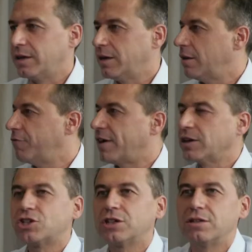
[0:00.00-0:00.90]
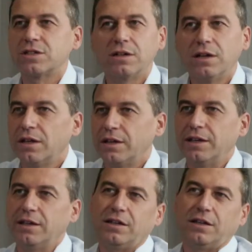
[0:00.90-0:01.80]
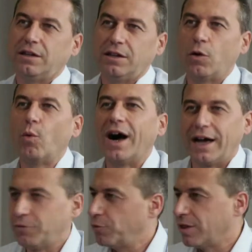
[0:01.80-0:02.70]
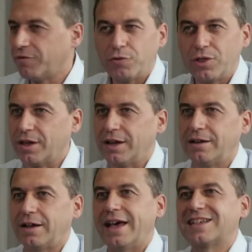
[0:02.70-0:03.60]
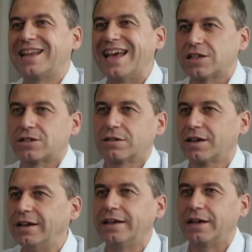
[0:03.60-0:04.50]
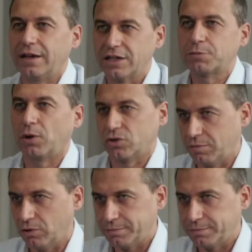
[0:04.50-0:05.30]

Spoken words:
functions in a while with as less click as possible.